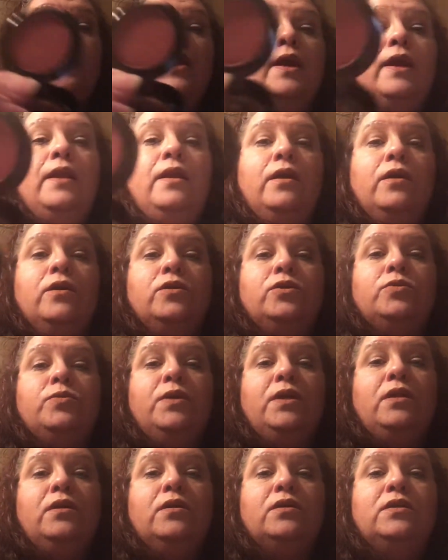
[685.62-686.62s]
And here's what
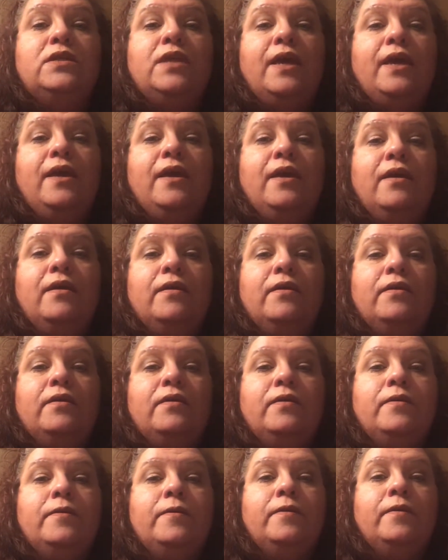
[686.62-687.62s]
it looks like.
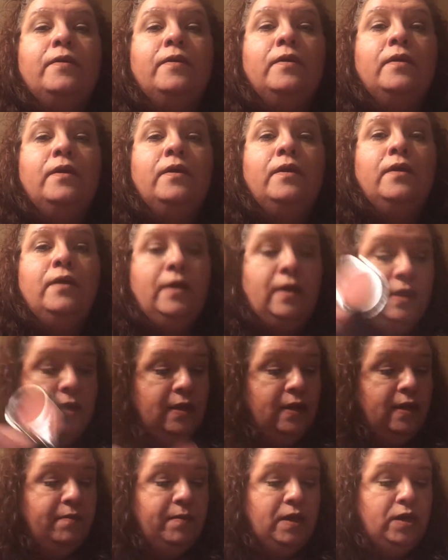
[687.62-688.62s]

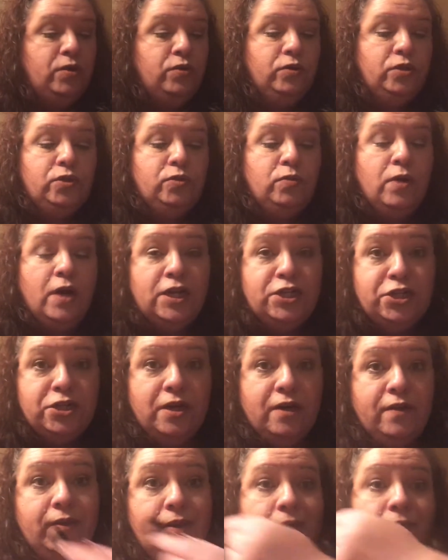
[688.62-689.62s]
Let me do a swatch
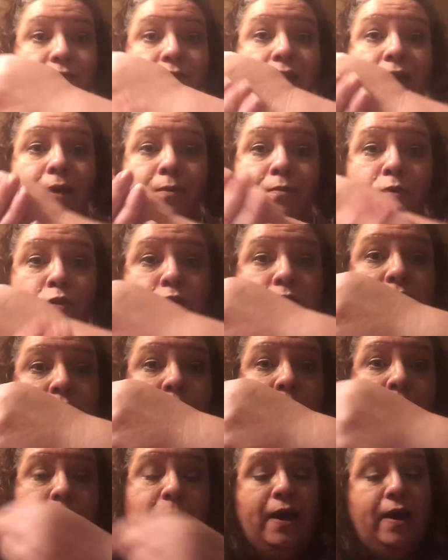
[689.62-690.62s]
now that I've got most of
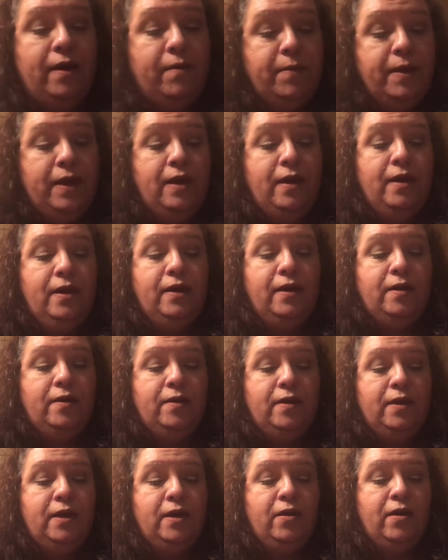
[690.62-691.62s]
my back of my hand
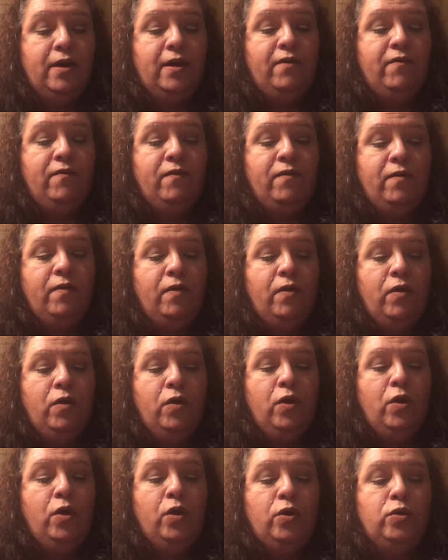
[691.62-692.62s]
cleaned off.
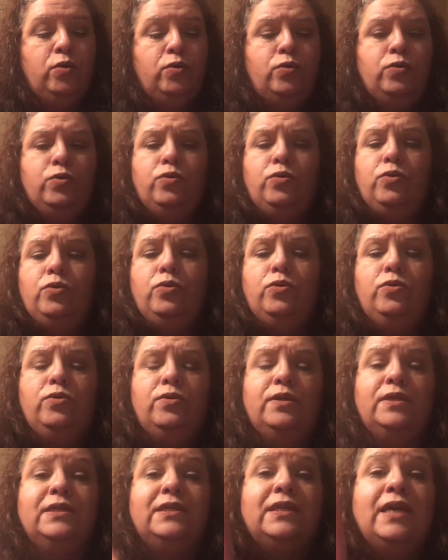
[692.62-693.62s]
Ooh,
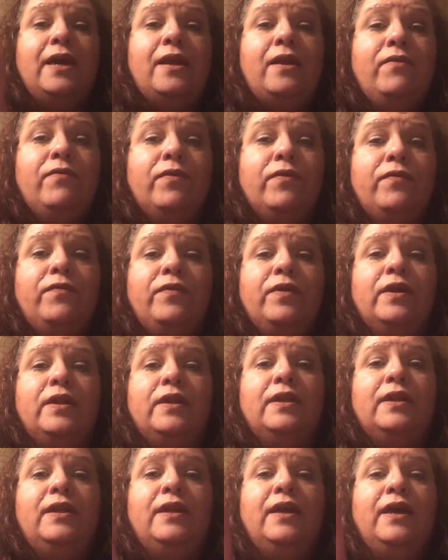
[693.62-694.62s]
does that ever feel
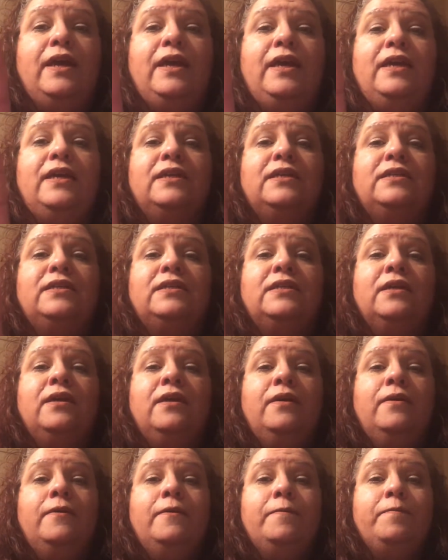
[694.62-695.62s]
nice?
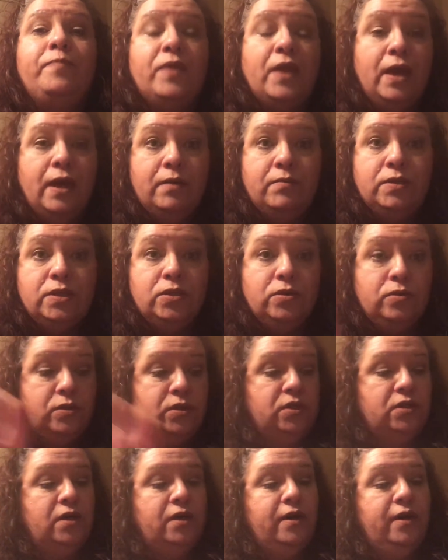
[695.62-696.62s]
I'm so
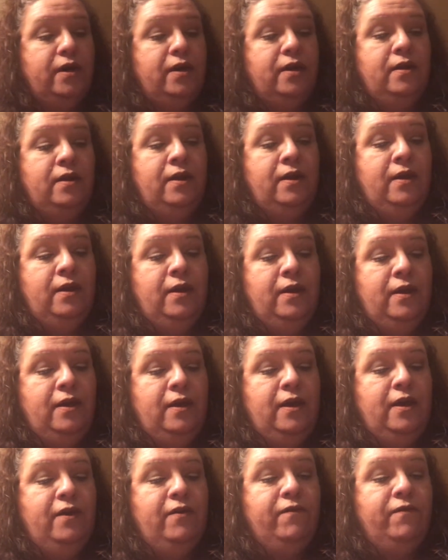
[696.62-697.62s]
sorry
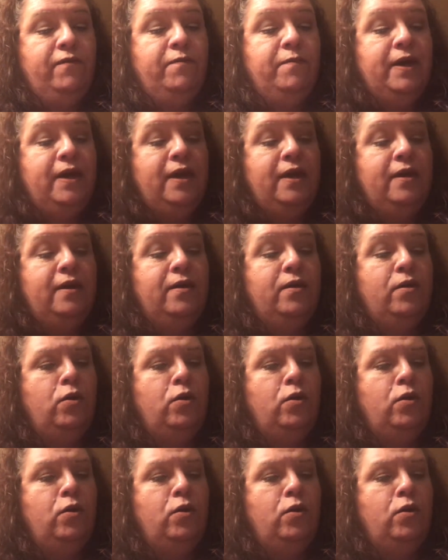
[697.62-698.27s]
if my...